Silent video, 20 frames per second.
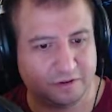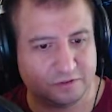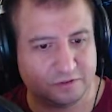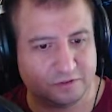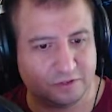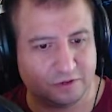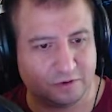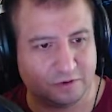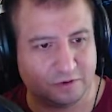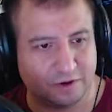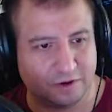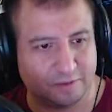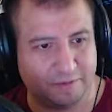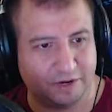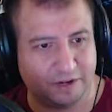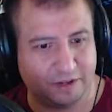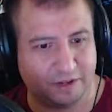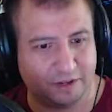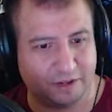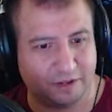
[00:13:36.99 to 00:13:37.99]
So I'm
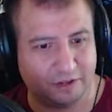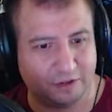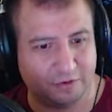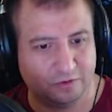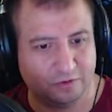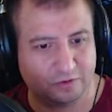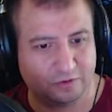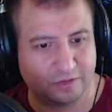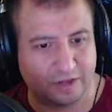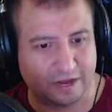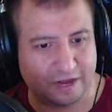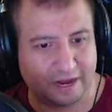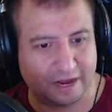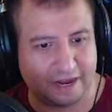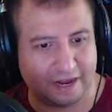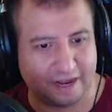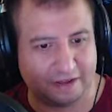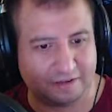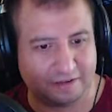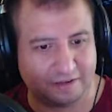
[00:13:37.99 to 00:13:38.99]
going to use the
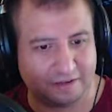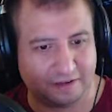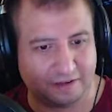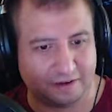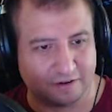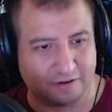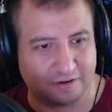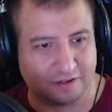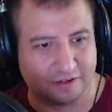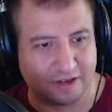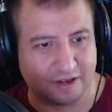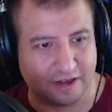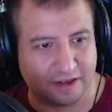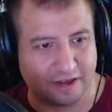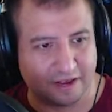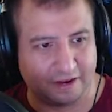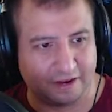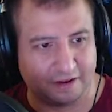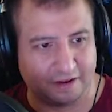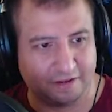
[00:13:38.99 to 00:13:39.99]
eyes here to
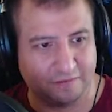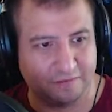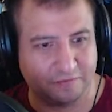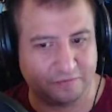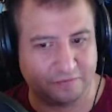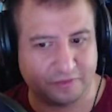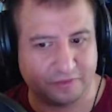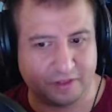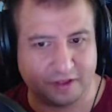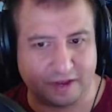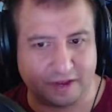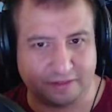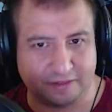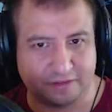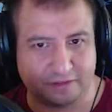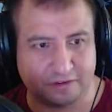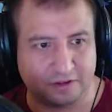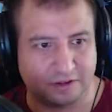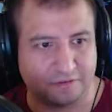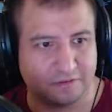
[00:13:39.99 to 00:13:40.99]
hide
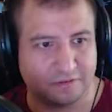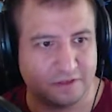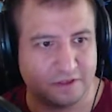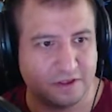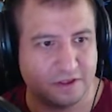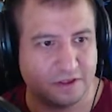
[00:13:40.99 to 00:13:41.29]
stuff.